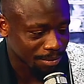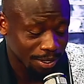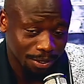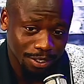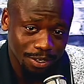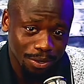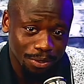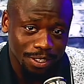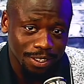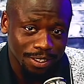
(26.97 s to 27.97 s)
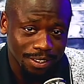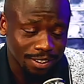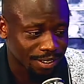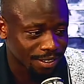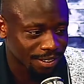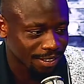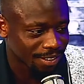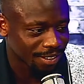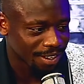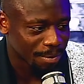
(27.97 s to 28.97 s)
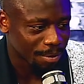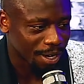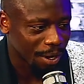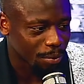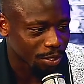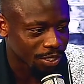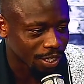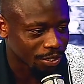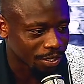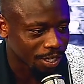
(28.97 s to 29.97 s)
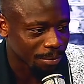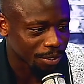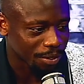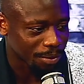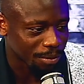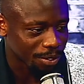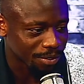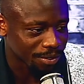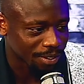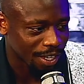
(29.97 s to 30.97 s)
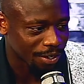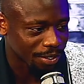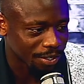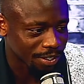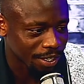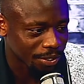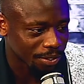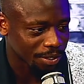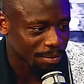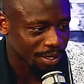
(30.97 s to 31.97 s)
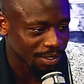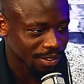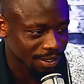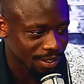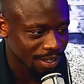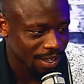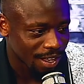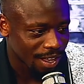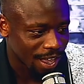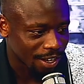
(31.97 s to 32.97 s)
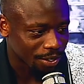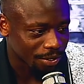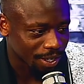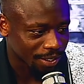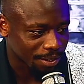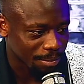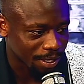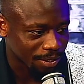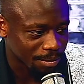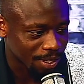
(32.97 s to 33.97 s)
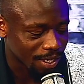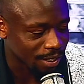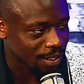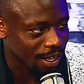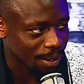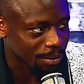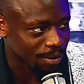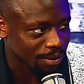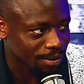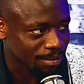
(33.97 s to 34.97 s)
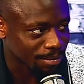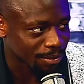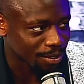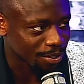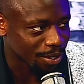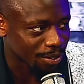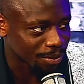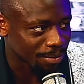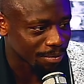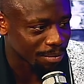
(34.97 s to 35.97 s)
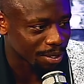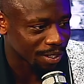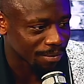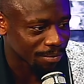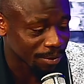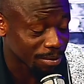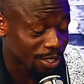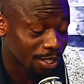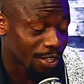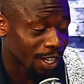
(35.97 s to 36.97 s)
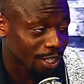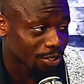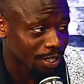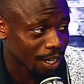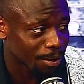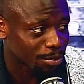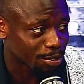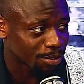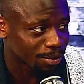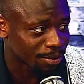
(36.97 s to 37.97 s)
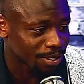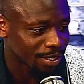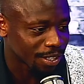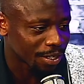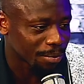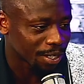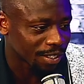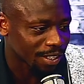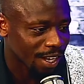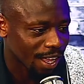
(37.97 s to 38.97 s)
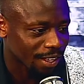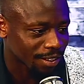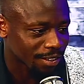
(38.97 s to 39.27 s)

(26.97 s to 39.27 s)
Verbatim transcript: It don't get no realer than this. But I appreciate you coming though, bro. I know your schedule is busy. I know you had to make some things happen, you know, but still glad you came through. Still means a lot.